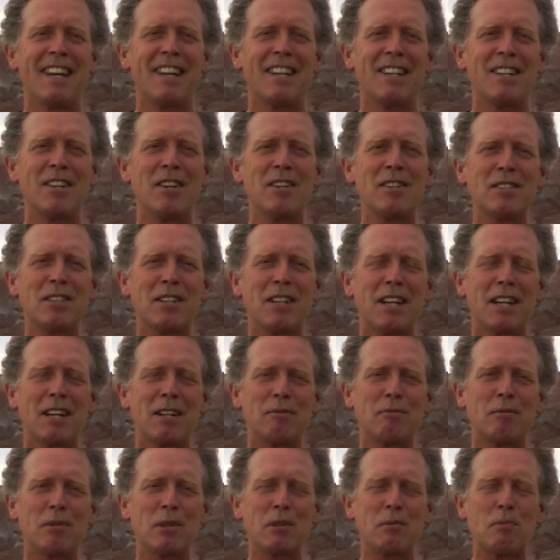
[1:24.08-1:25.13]
Not a
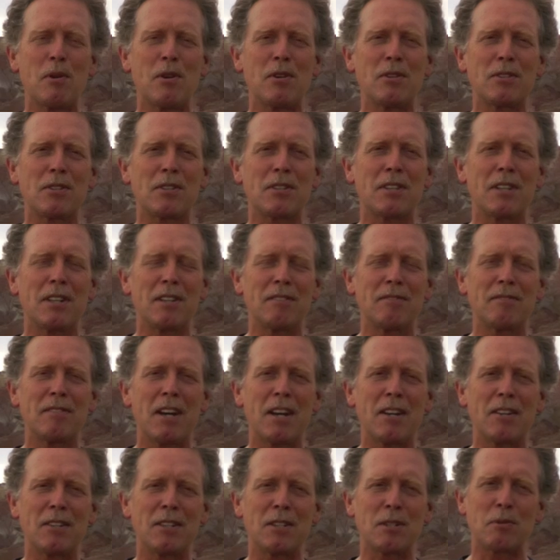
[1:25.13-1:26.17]
response that
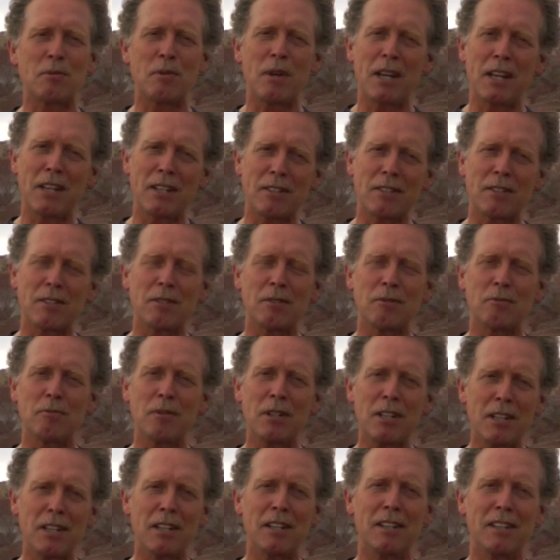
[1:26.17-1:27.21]
found its way into
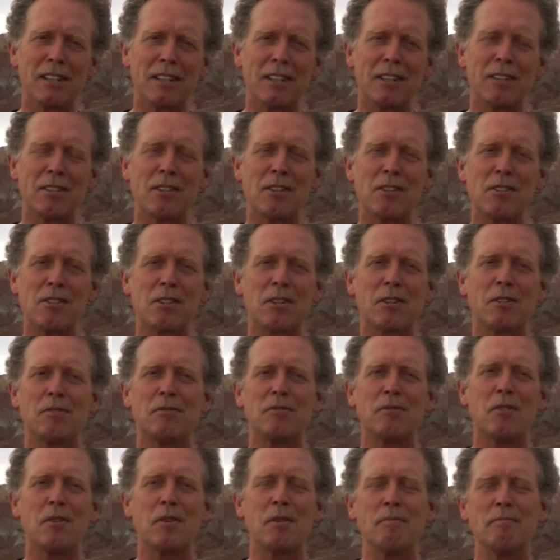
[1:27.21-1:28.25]
written liturgical
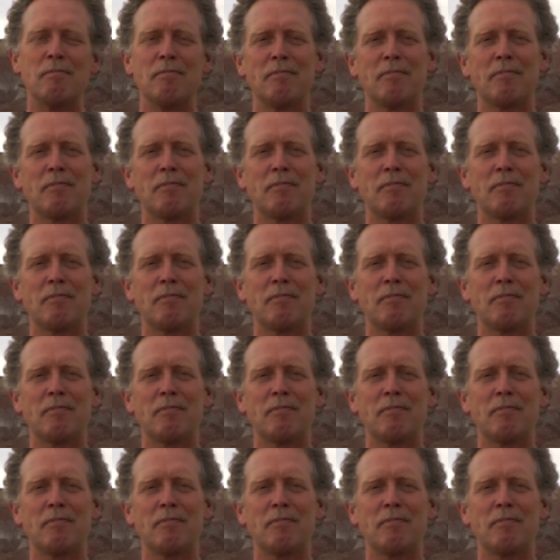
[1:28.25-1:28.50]
form.